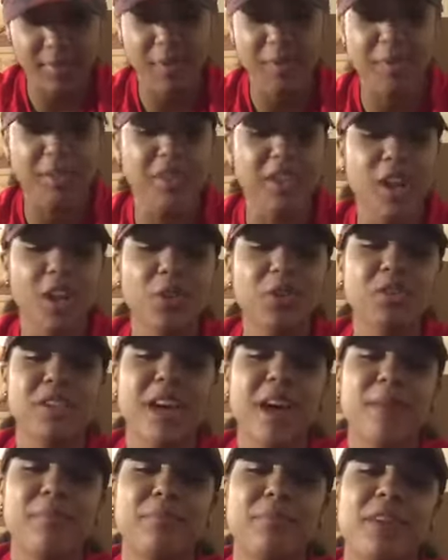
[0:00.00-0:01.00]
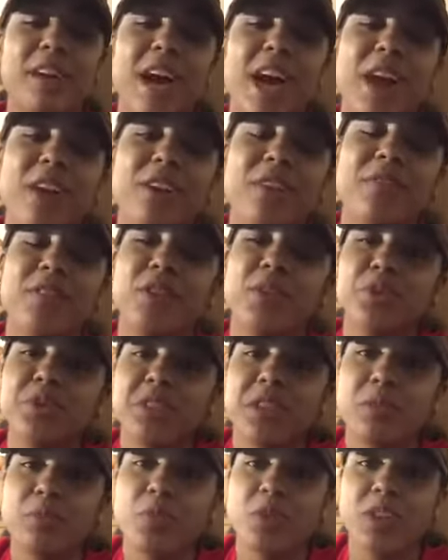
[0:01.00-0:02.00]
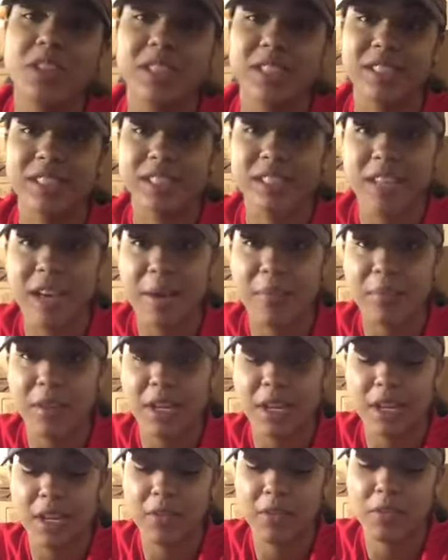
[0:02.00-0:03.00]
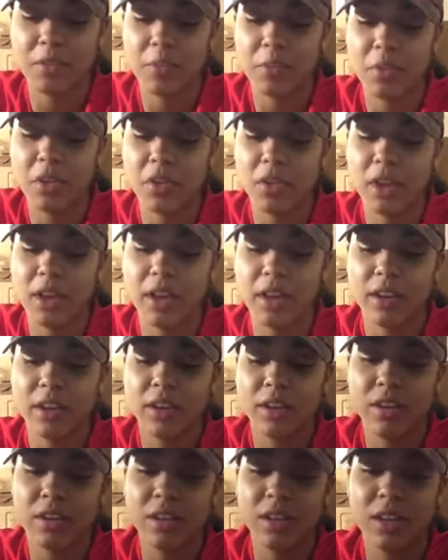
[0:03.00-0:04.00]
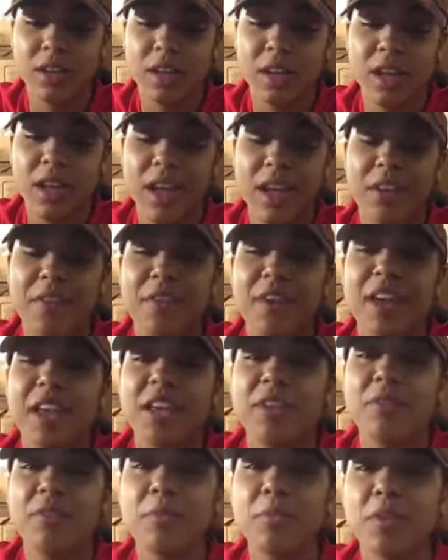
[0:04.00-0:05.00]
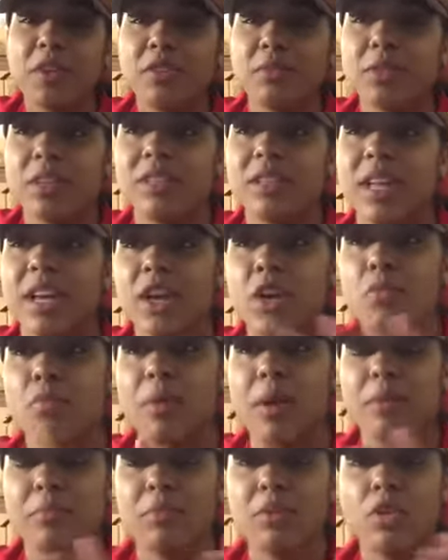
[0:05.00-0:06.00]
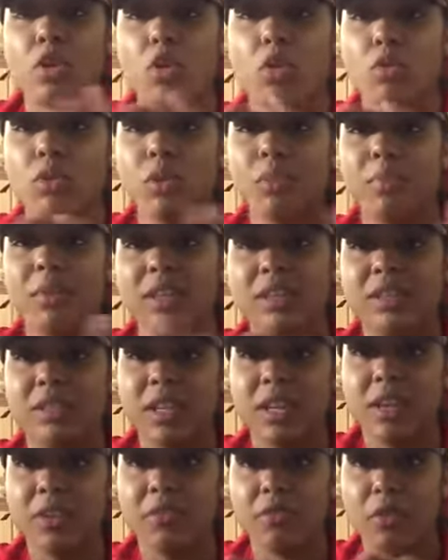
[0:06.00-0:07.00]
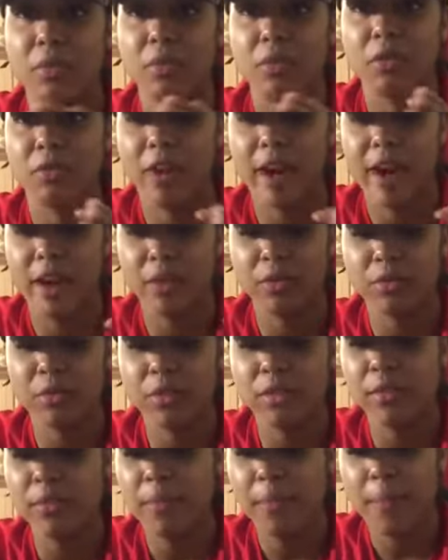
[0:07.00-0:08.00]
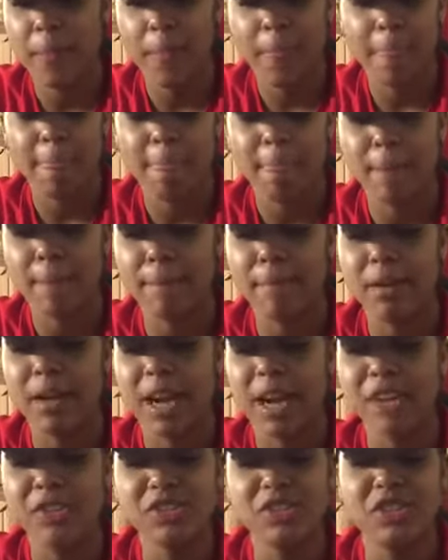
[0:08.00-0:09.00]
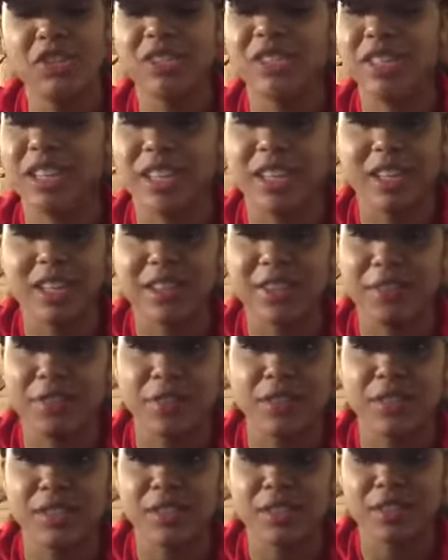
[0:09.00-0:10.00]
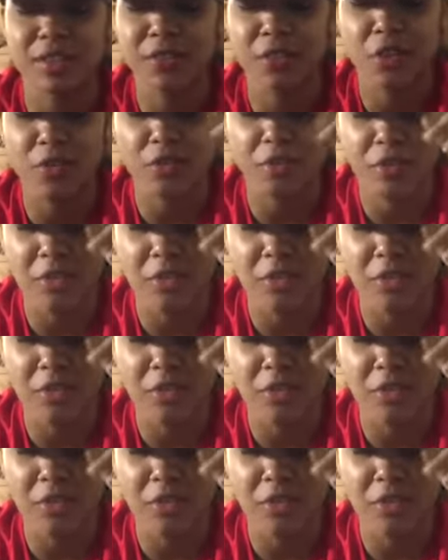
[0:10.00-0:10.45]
the McDonald's app, but I don't even use it anymore because I stopped eating from there if I eat from there, it's because like it'll probably be the only place to eat from around. But I used to just like get free stuff off